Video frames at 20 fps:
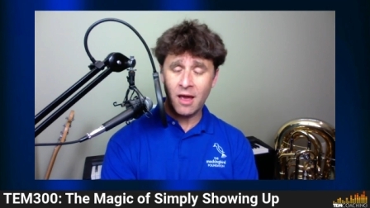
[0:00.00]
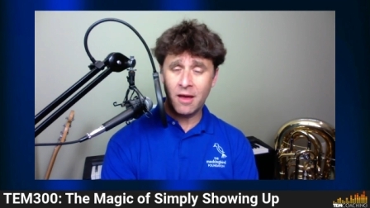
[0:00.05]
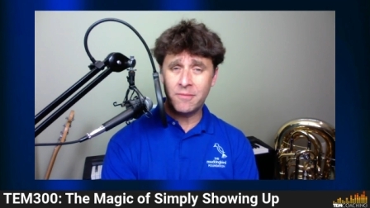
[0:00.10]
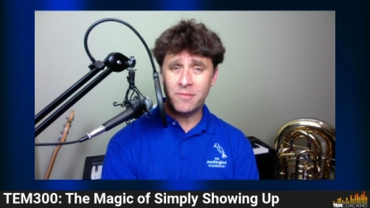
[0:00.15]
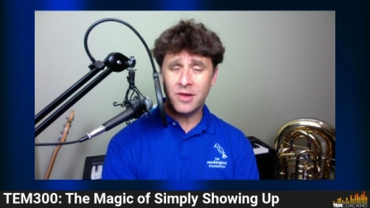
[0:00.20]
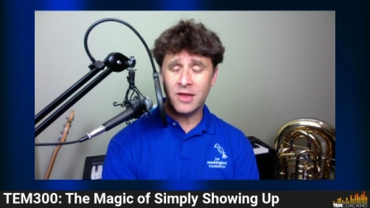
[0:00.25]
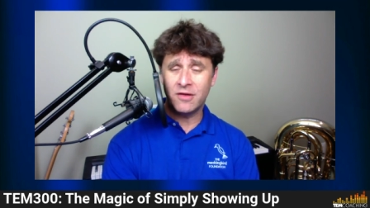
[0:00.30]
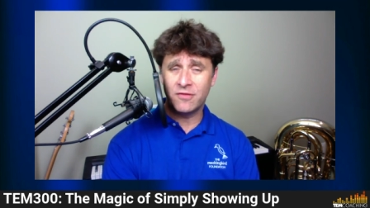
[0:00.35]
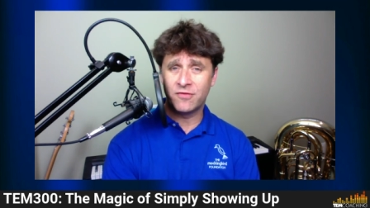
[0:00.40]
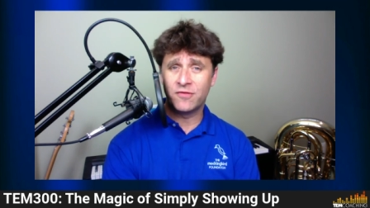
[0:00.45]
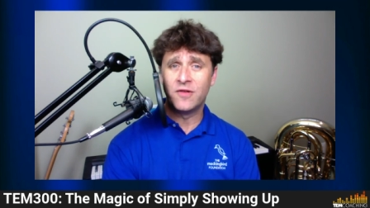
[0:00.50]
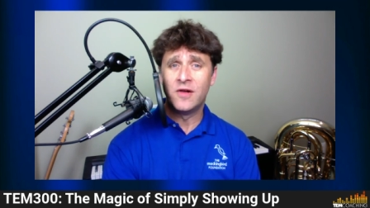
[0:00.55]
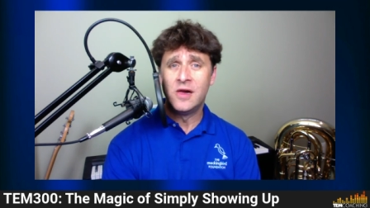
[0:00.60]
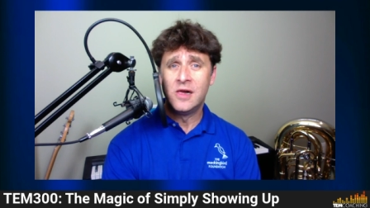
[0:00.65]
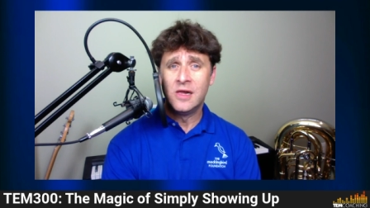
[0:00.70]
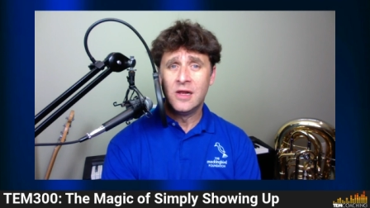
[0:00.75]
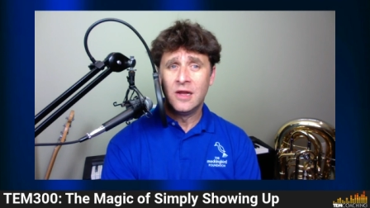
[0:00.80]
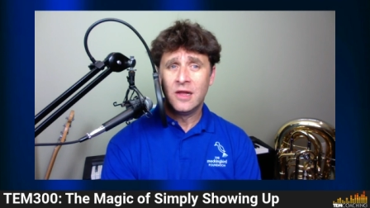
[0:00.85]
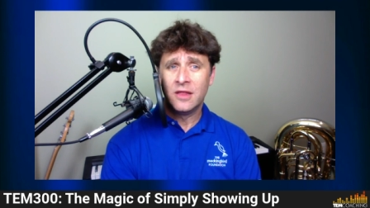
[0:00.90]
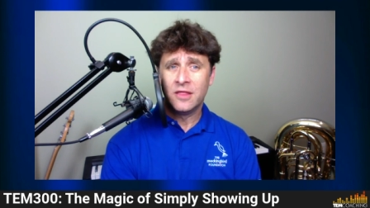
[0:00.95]
Um, if
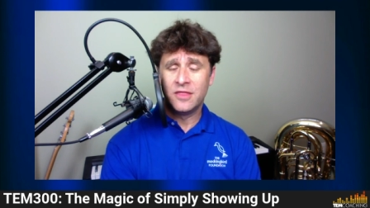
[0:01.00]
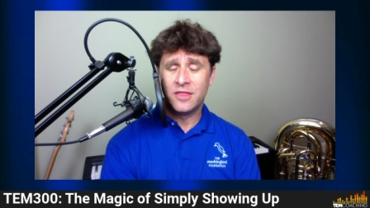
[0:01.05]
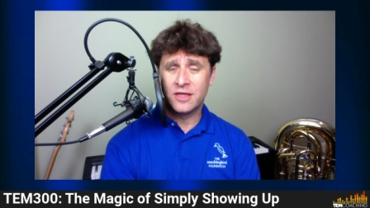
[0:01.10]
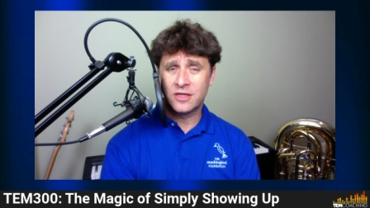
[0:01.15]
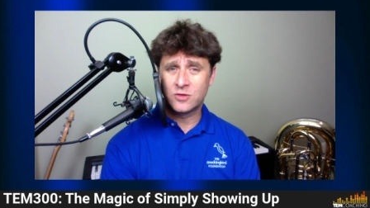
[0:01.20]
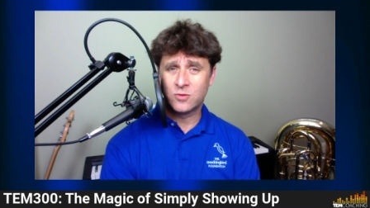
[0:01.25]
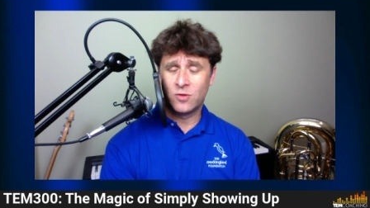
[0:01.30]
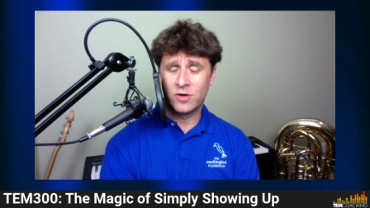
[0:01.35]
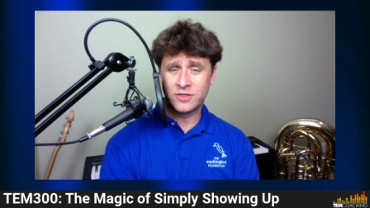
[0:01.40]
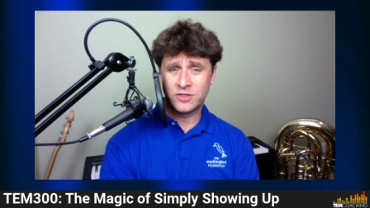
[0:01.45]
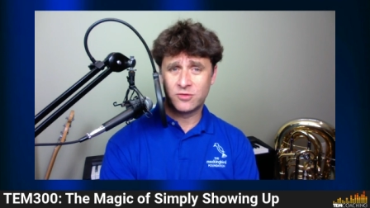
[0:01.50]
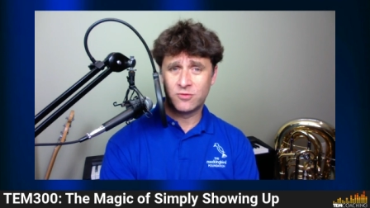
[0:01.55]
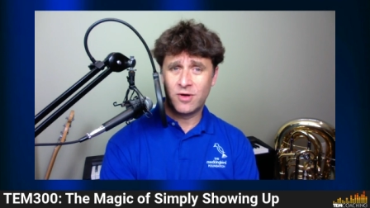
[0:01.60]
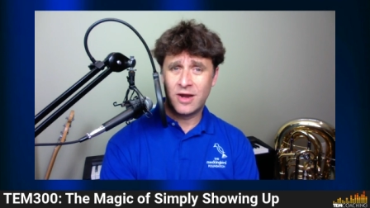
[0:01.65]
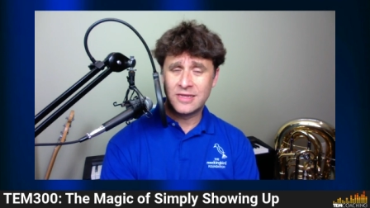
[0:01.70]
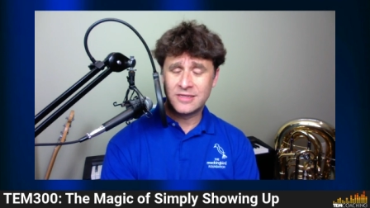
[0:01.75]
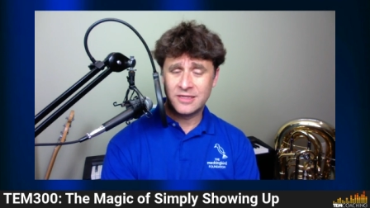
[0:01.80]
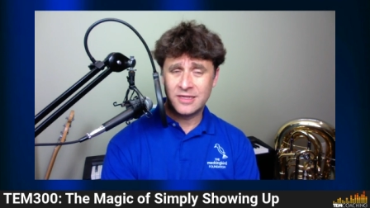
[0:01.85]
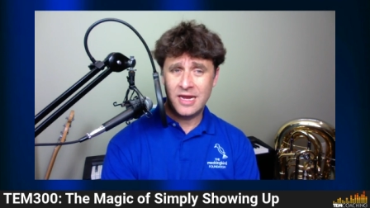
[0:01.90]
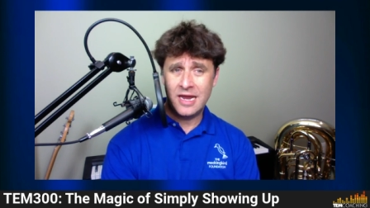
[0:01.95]
this wasn't
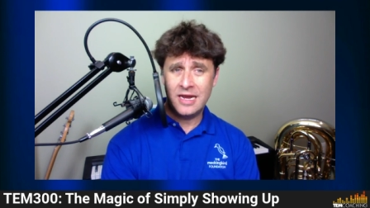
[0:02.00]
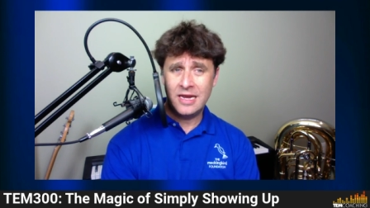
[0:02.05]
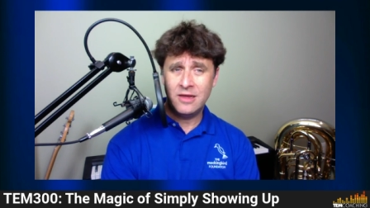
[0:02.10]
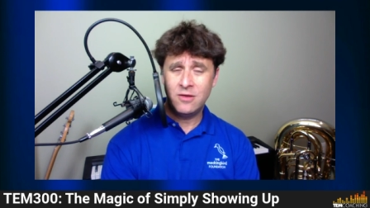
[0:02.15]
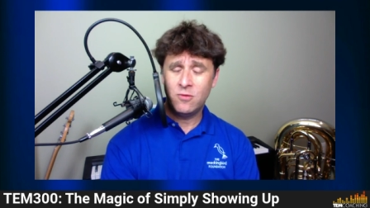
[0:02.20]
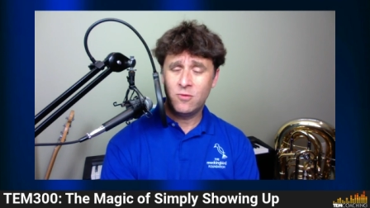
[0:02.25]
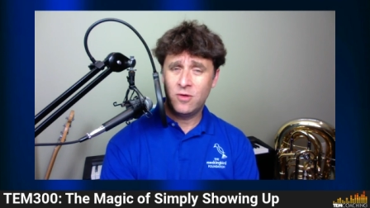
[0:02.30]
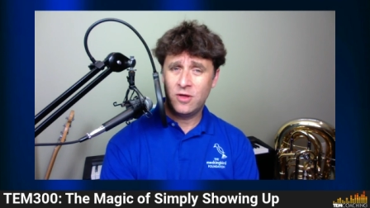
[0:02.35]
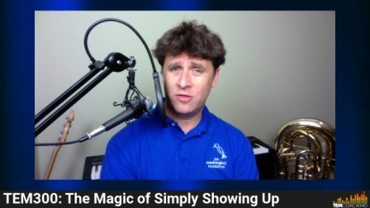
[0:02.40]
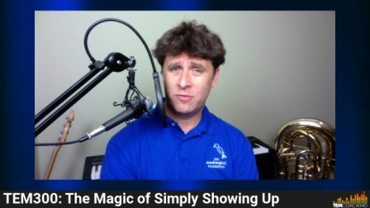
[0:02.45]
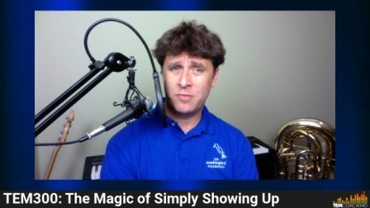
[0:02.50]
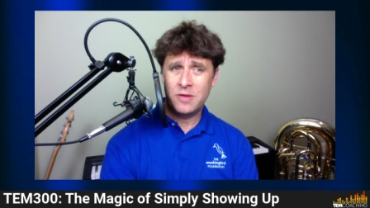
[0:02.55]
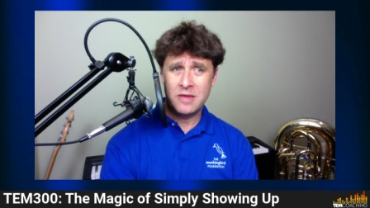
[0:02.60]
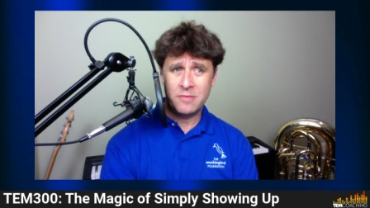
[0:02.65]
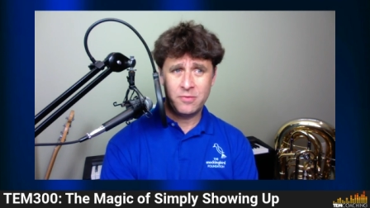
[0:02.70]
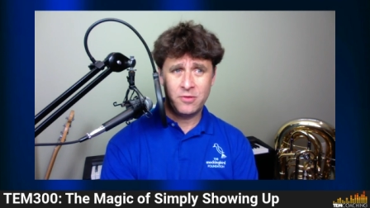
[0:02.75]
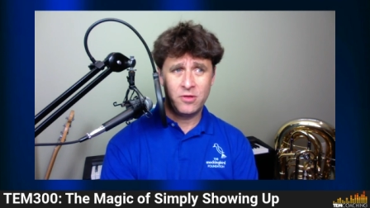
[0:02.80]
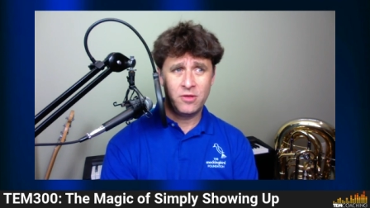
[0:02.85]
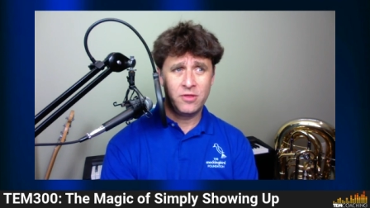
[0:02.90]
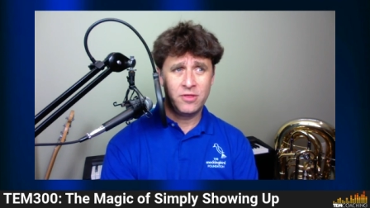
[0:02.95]
resonating with
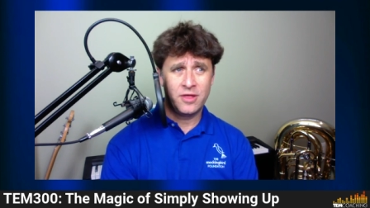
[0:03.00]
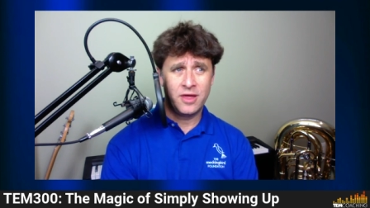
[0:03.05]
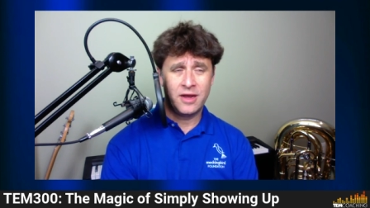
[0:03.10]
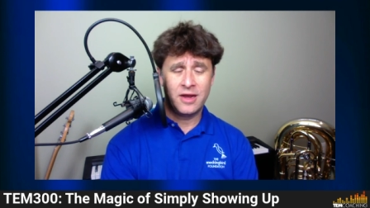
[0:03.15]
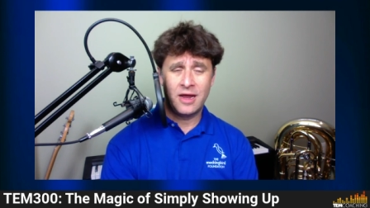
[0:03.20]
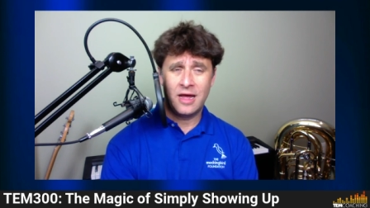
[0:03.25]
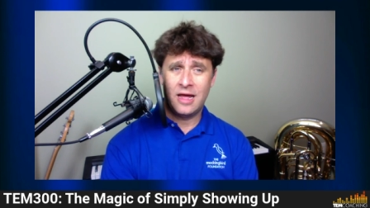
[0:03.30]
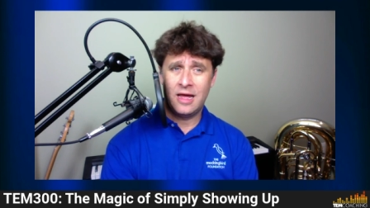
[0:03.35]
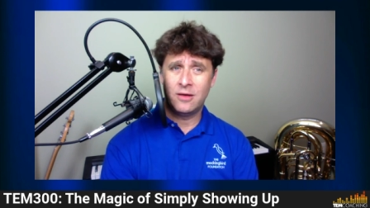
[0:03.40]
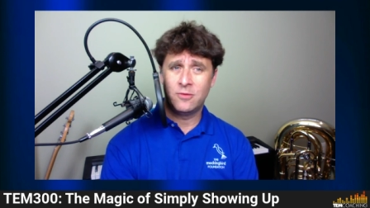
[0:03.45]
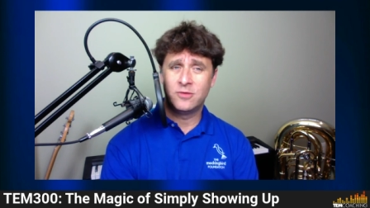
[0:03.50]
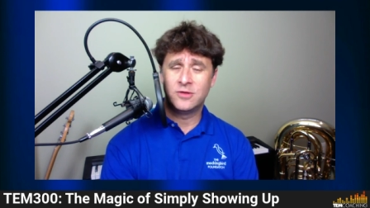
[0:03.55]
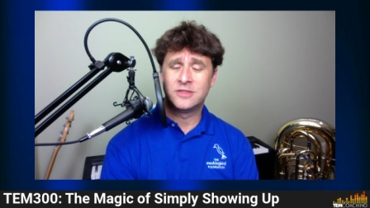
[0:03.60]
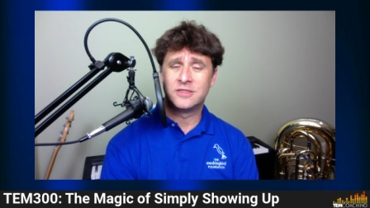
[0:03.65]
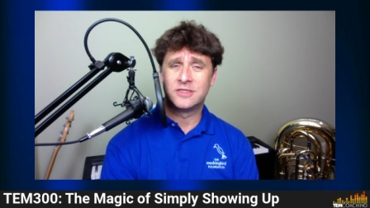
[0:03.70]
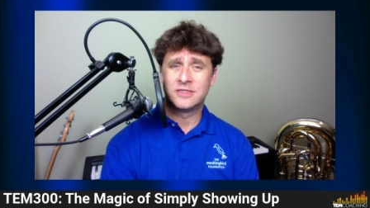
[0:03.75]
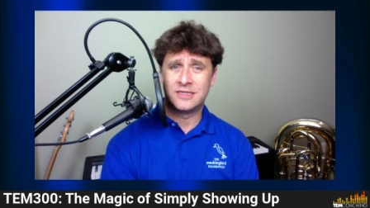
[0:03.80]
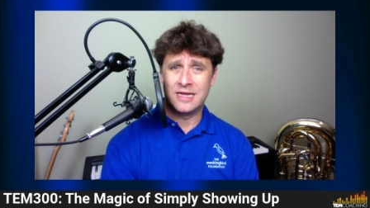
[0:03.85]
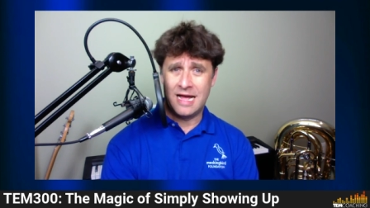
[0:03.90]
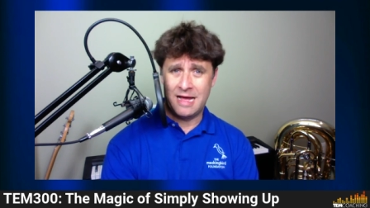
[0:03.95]
people, then I
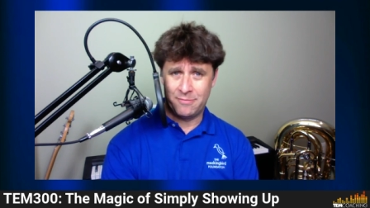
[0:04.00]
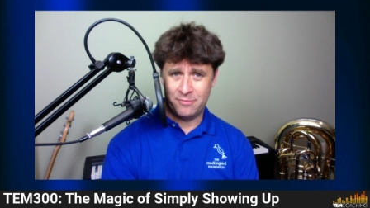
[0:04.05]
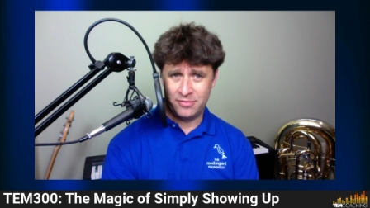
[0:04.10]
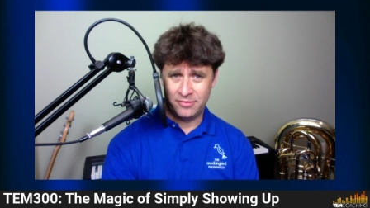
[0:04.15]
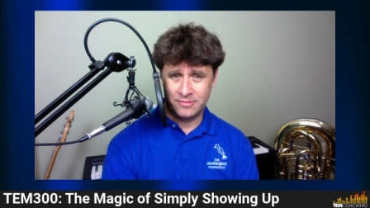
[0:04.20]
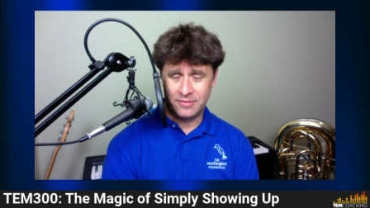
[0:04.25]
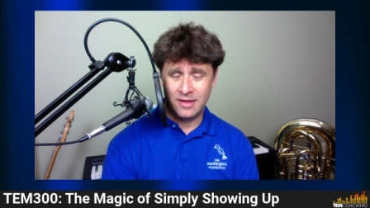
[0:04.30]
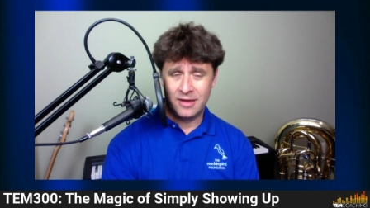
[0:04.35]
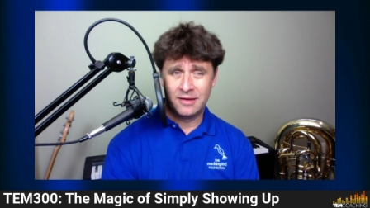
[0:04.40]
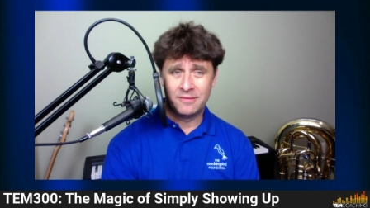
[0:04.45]
would stop.